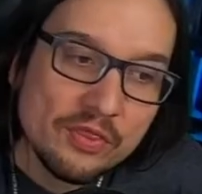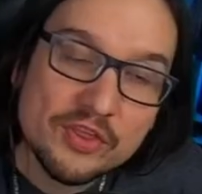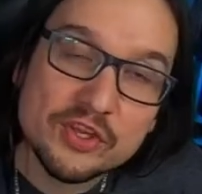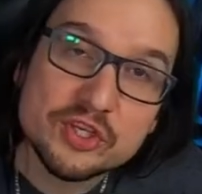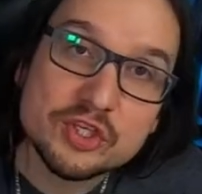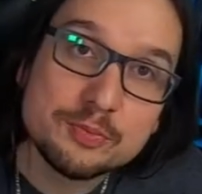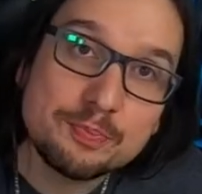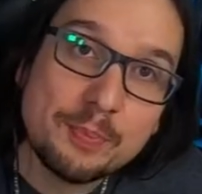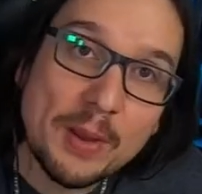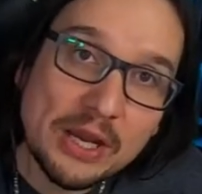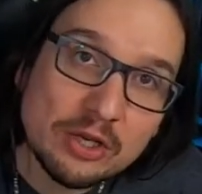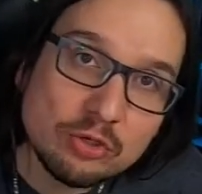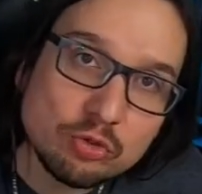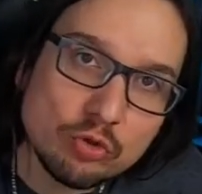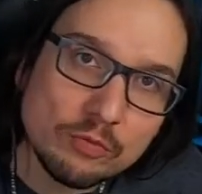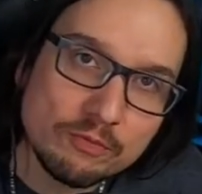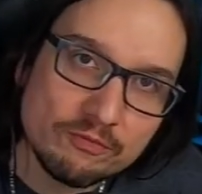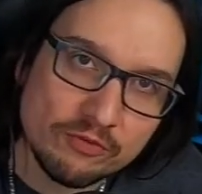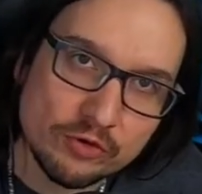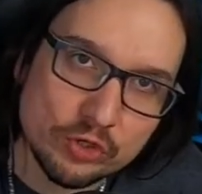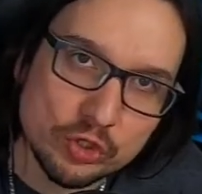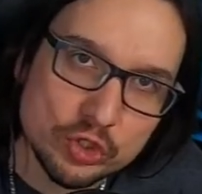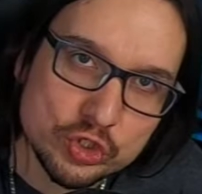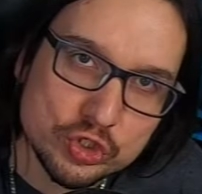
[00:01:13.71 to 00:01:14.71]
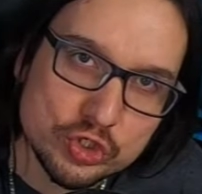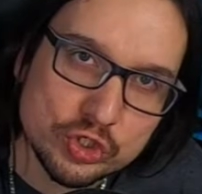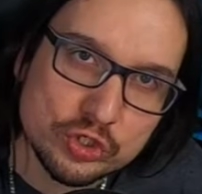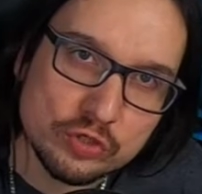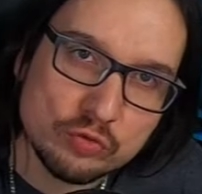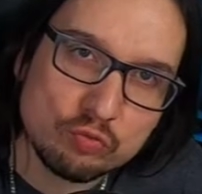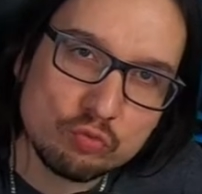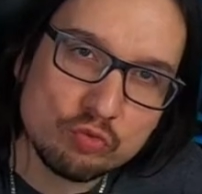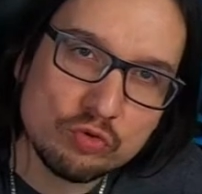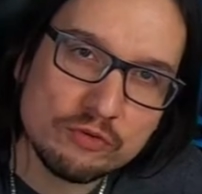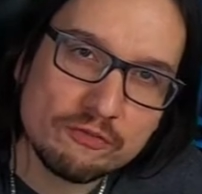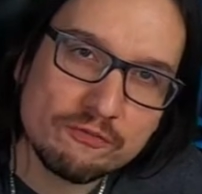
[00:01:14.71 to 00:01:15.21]
The Spectrum
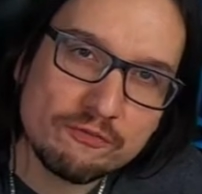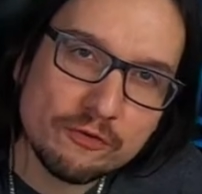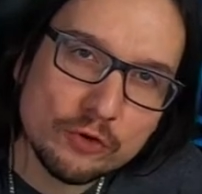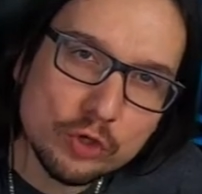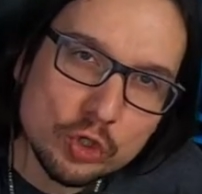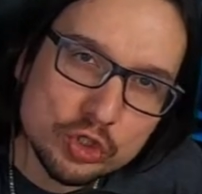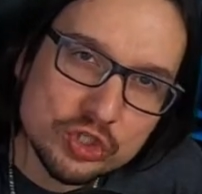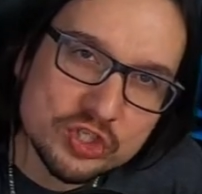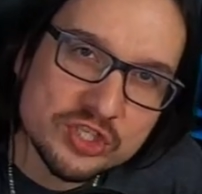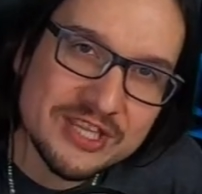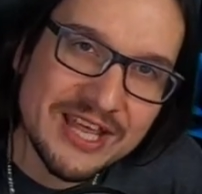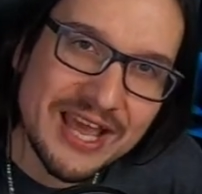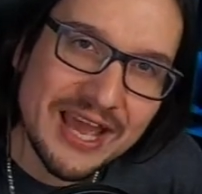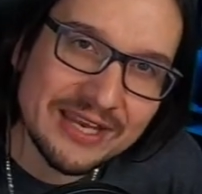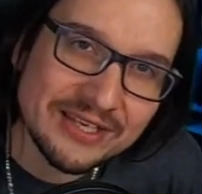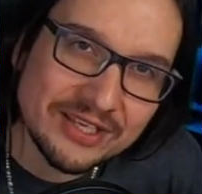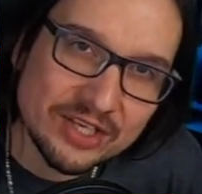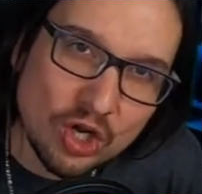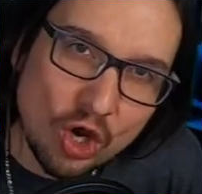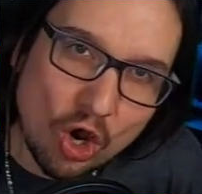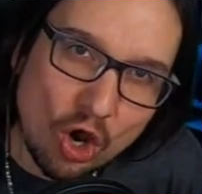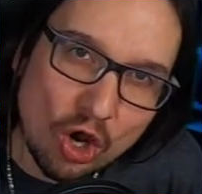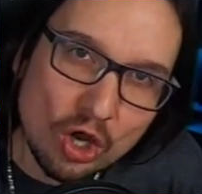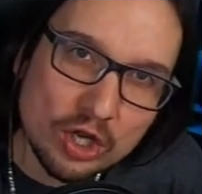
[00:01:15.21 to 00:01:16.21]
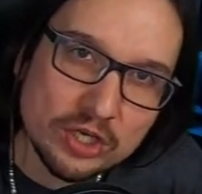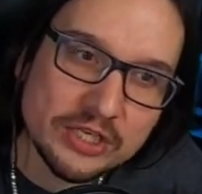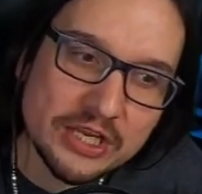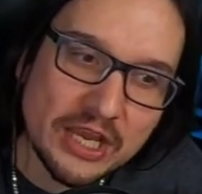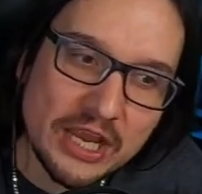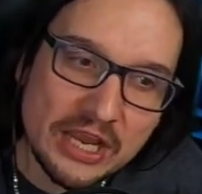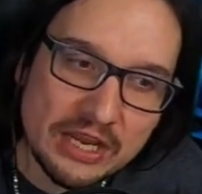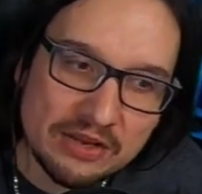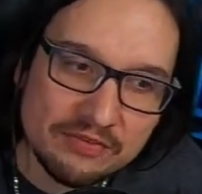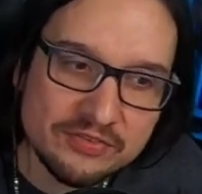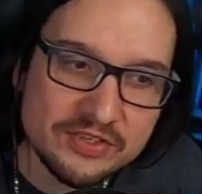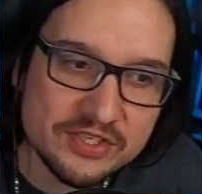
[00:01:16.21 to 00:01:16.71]
version reverts that
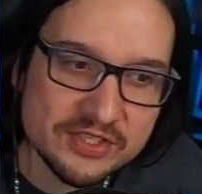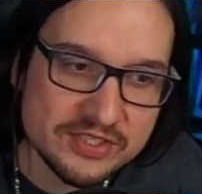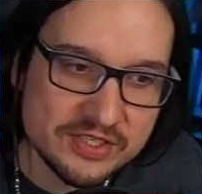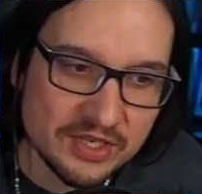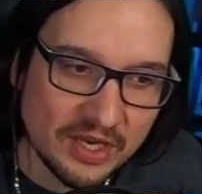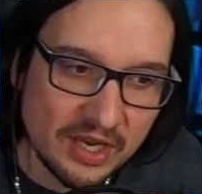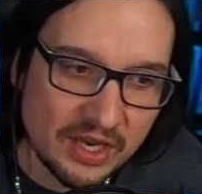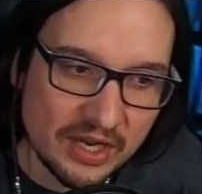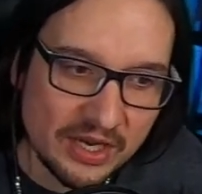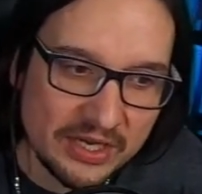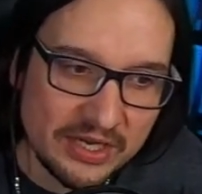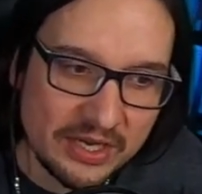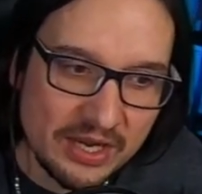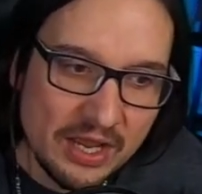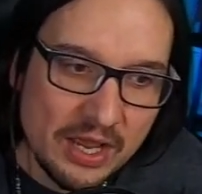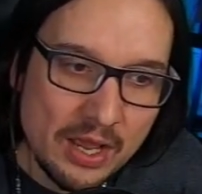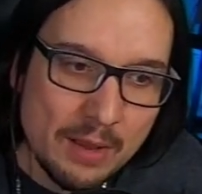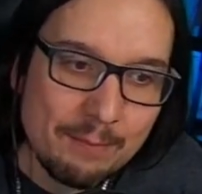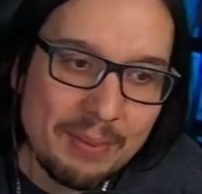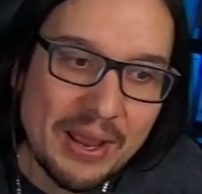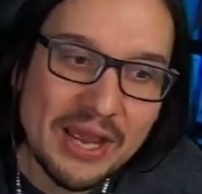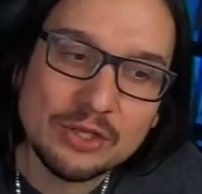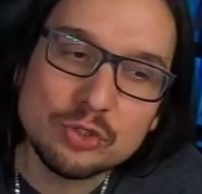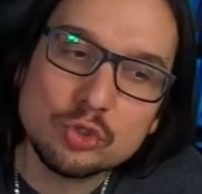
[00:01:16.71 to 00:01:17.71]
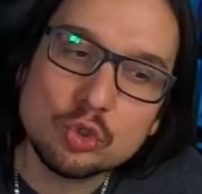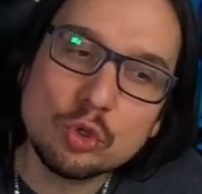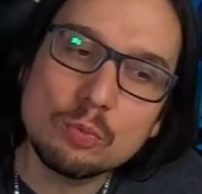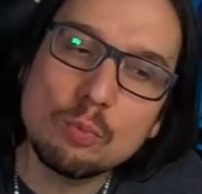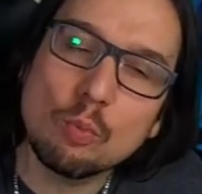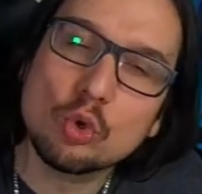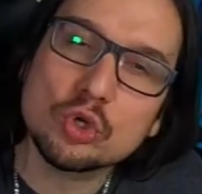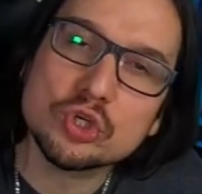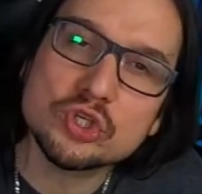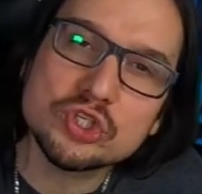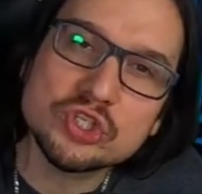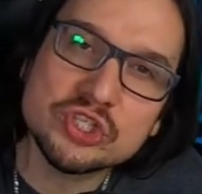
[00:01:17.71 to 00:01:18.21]
concave design back to a
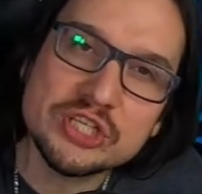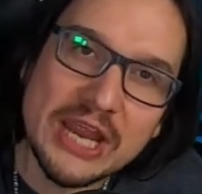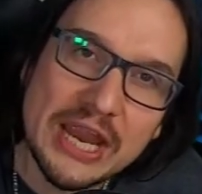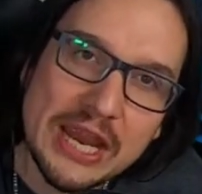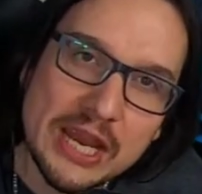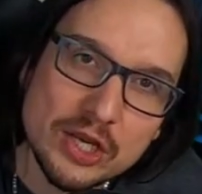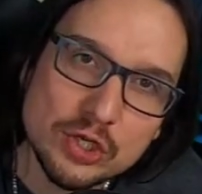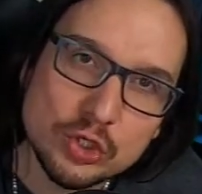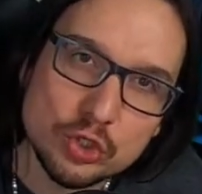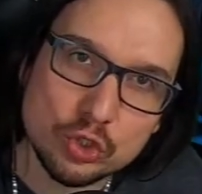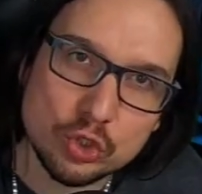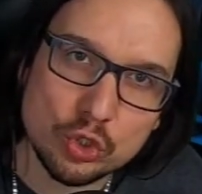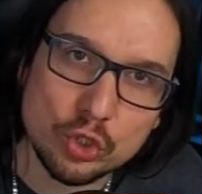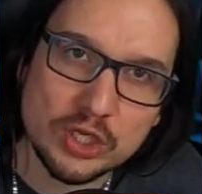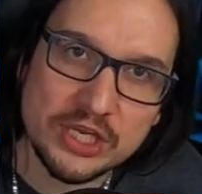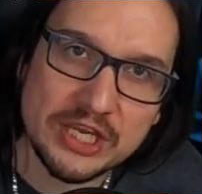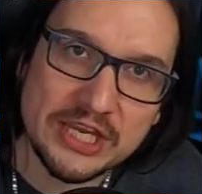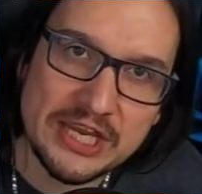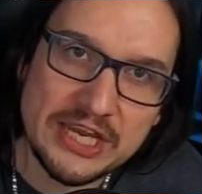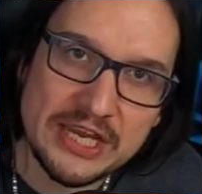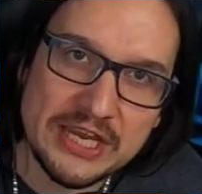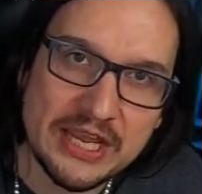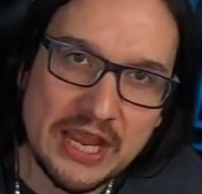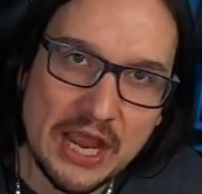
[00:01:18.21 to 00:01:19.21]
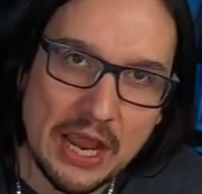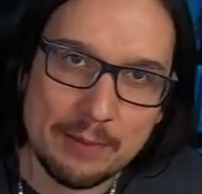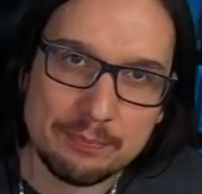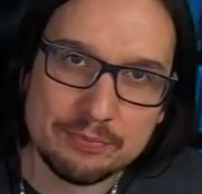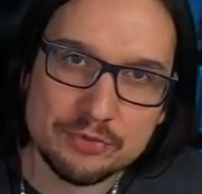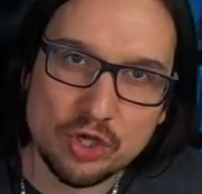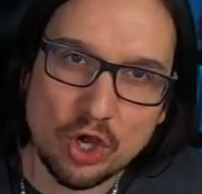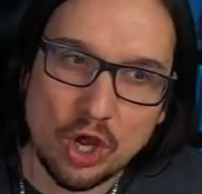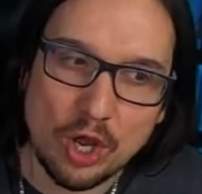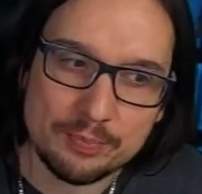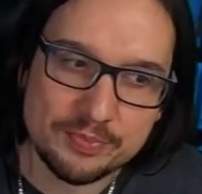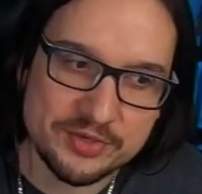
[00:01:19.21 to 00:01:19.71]
more standard keycap
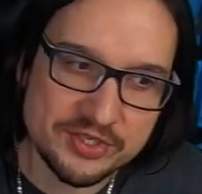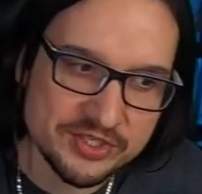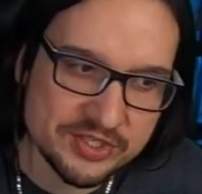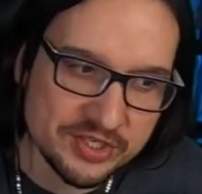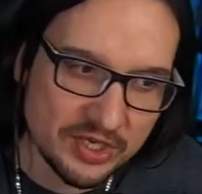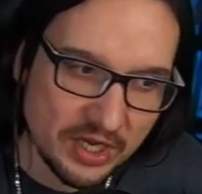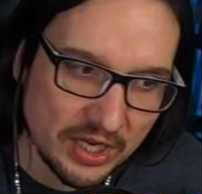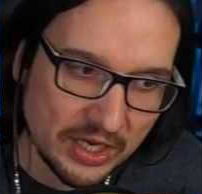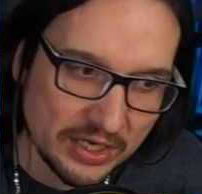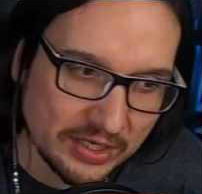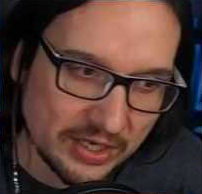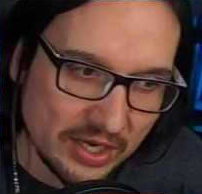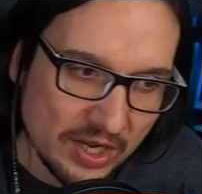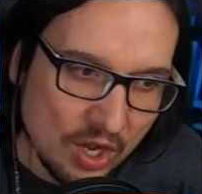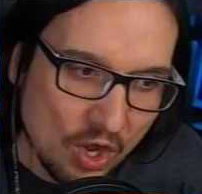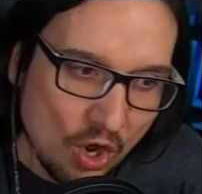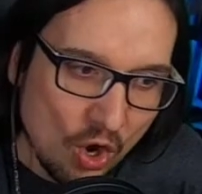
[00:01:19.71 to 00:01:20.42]
top design,